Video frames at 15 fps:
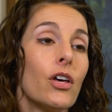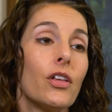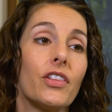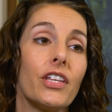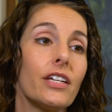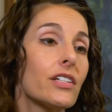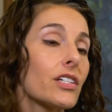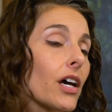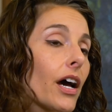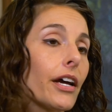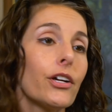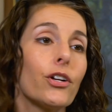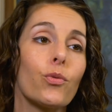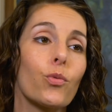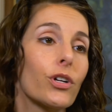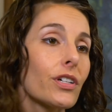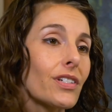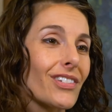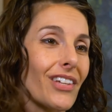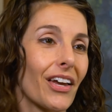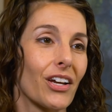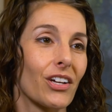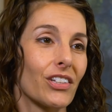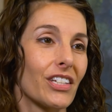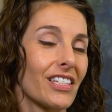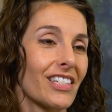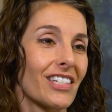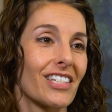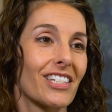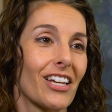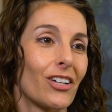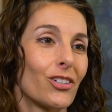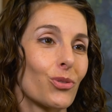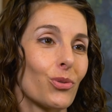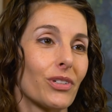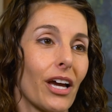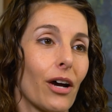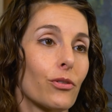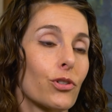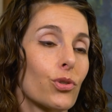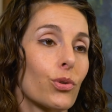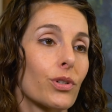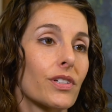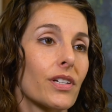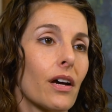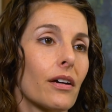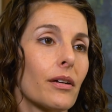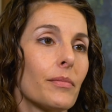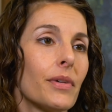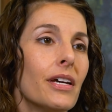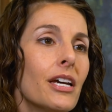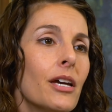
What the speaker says: the entire work cycle is a scheduled outdoor time